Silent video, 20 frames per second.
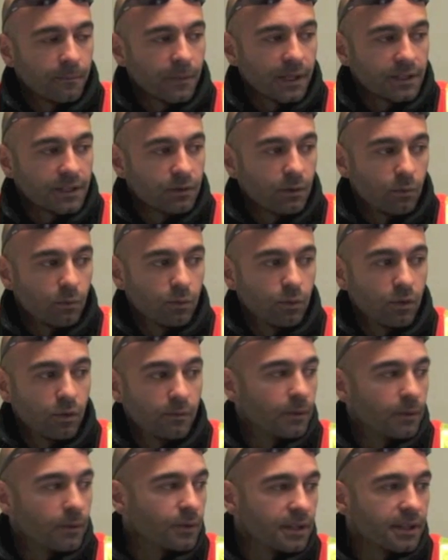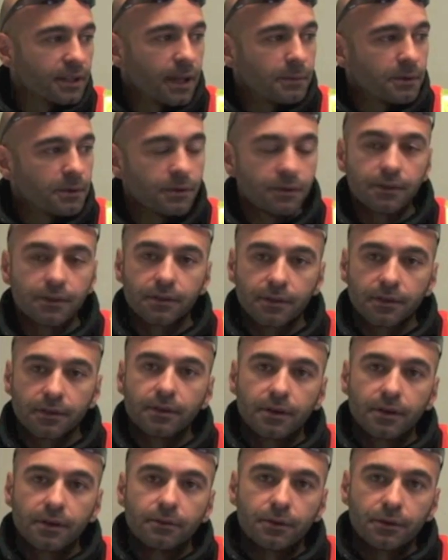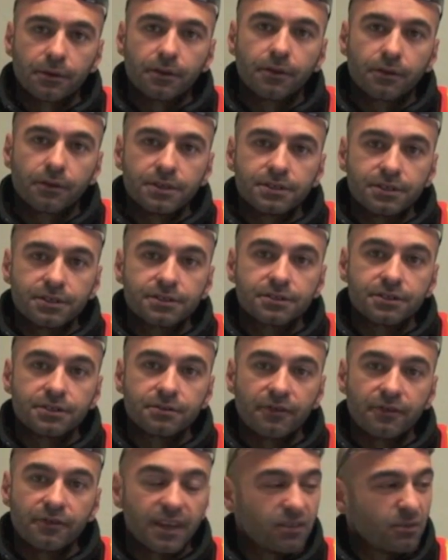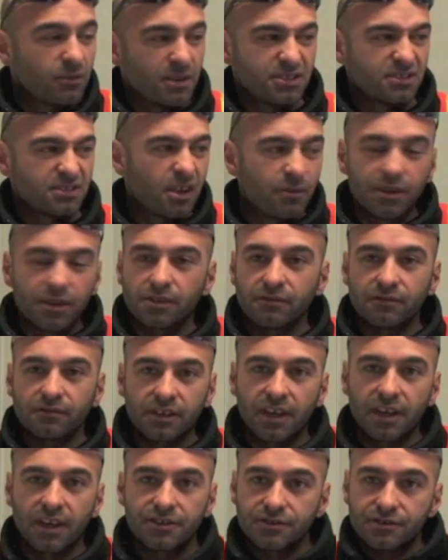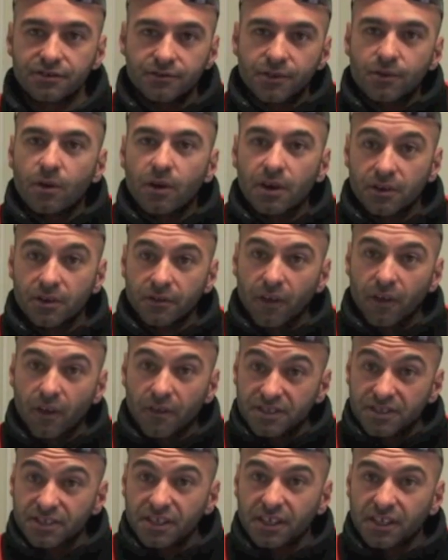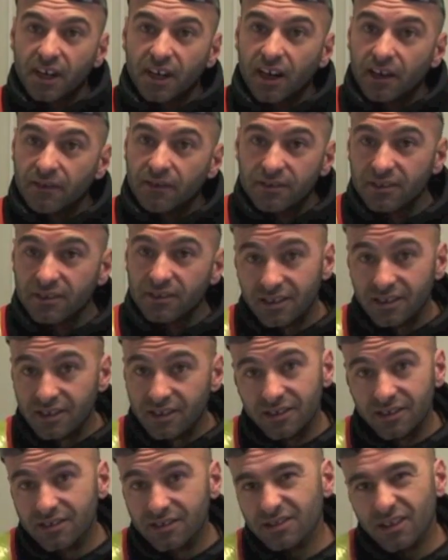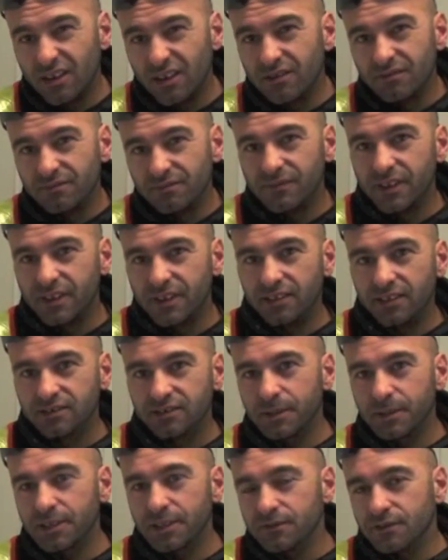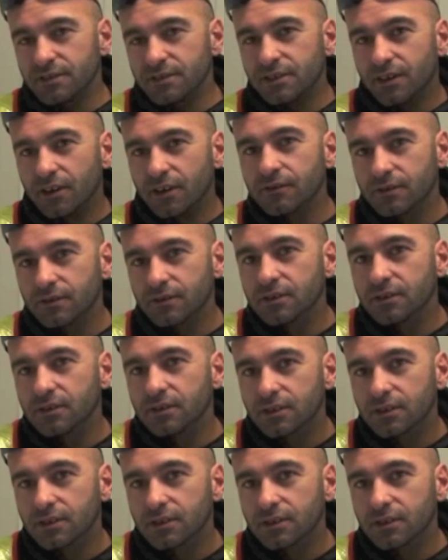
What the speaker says: yeah, that's what we've been really happy with the 360. We've had almost no rectifications required on the second half, so it speaks for itself.